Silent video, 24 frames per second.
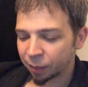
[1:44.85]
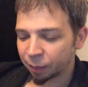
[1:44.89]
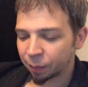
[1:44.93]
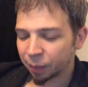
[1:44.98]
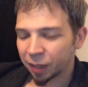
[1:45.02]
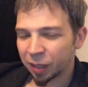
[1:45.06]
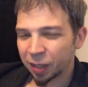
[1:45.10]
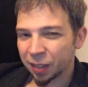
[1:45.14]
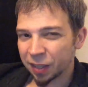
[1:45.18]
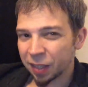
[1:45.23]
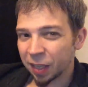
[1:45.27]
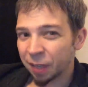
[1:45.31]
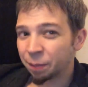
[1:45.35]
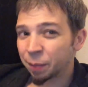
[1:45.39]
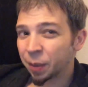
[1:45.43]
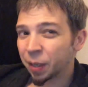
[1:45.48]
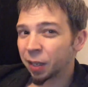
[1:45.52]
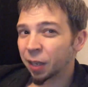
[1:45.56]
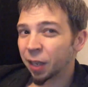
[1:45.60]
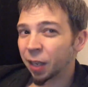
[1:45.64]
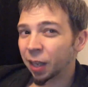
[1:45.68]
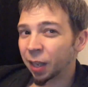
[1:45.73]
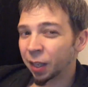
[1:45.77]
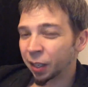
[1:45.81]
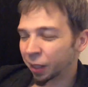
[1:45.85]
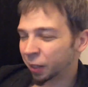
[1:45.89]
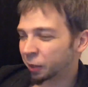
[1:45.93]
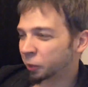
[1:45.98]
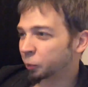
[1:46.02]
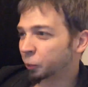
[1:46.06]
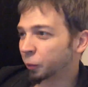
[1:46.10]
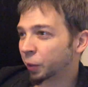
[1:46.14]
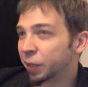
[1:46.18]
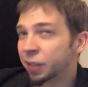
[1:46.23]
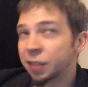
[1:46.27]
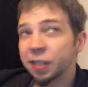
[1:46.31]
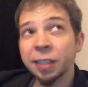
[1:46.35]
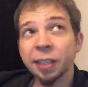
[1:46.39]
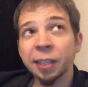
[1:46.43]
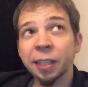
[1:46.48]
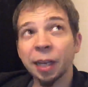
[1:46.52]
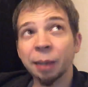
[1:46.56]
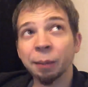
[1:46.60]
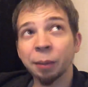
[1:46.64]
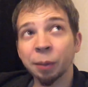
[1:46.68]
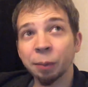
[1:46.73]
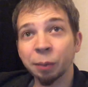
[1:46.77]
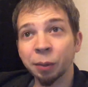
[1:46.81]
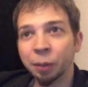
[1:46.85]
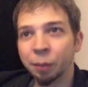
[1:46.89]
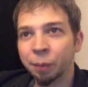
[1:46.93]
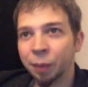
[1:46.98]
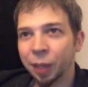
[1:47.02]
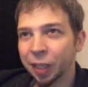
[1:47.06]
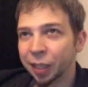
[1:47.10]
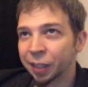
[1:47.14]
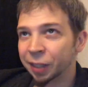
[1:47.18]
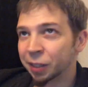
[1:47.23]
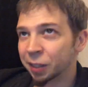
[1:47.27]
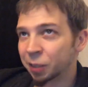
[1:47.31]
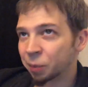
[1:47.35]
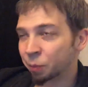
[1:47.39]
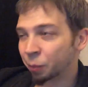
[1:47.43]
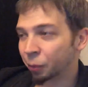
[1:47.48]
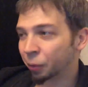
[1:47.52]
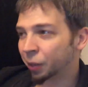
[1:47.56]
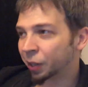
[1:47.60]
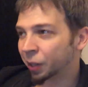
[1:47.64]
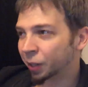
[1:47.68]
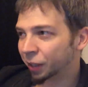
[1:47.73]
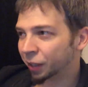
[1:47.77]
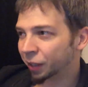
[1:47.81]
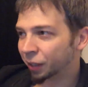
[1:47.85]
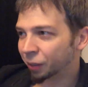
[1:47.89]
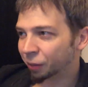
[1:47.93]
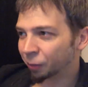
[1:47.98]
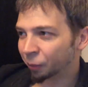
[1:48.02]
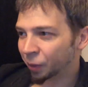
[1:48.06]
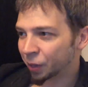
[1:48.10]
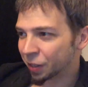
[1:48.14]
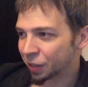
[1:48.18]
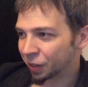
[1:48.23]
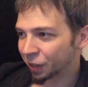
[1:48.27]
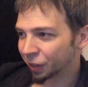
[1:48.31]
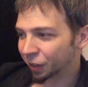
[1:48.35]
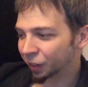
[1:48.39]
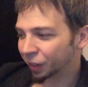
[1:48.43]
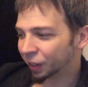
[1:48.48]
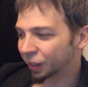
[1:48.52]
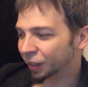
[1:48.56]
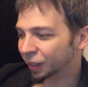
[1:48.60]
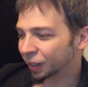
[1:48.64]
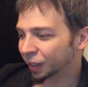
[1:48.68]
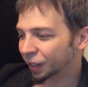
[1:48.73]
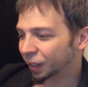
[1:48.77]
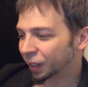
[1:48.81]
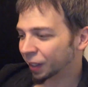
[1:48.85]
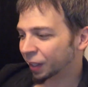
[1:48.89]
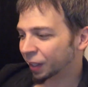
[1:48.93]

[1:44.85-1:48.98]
because I've been on a crazy comic book buying spree recently,